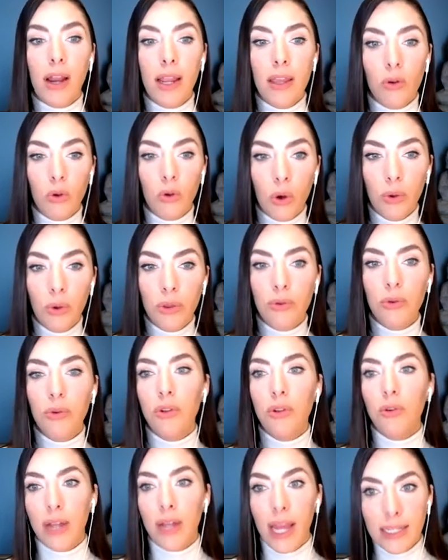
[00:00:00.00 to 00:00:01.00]
You'll go through,
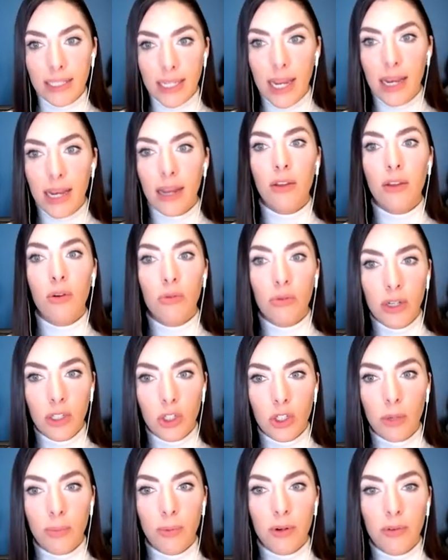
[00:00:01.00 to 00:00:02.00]
you'll get data, you'll
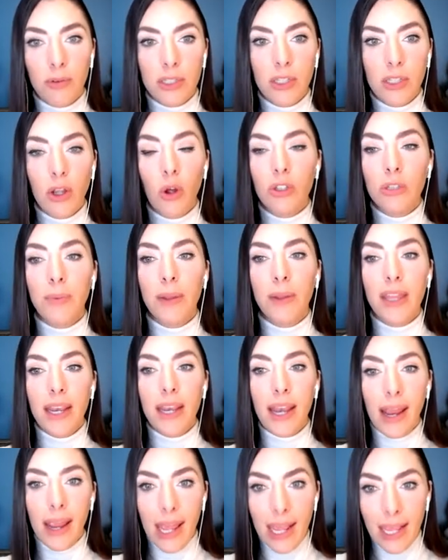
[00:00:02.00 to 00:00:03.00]
interpret results, but then
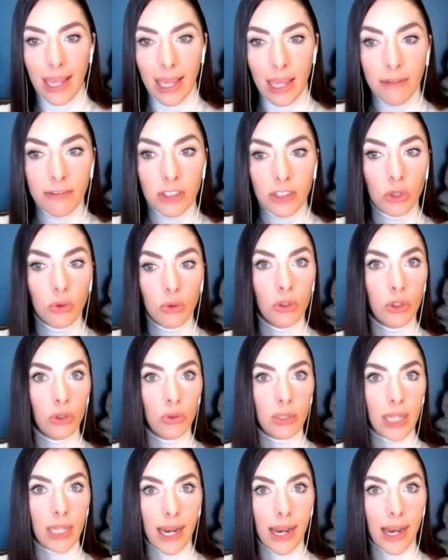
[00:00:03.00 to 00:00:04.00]
it gives you new
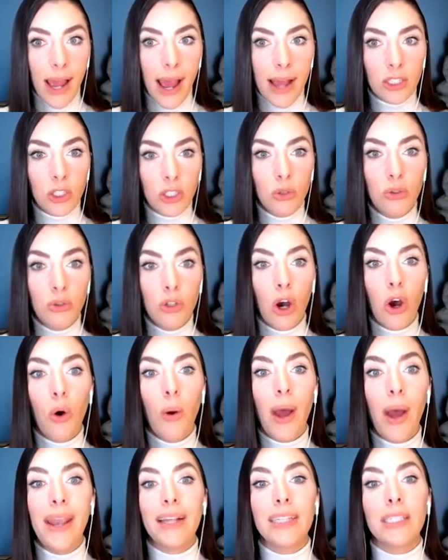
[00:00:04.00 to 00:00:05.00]
data as you go
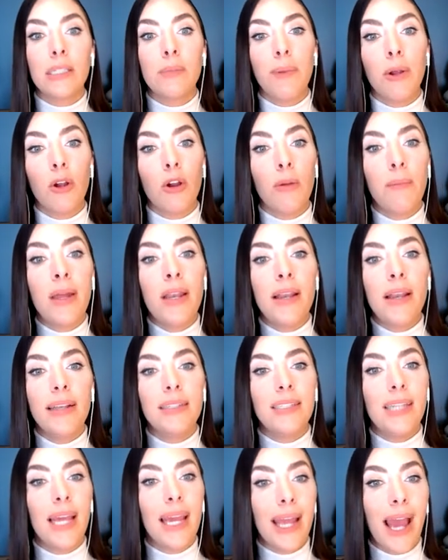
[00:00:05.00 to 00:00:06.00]
and experiment and
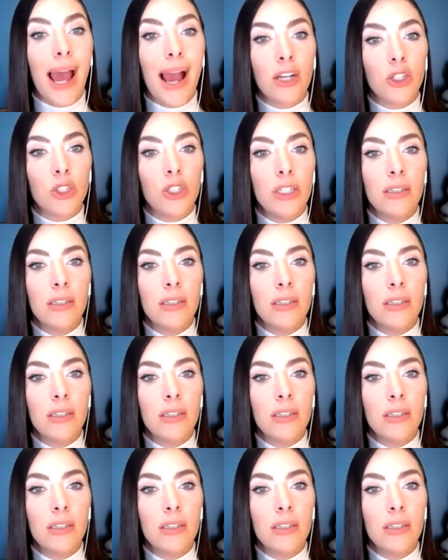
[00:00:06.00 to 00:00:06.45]
take action.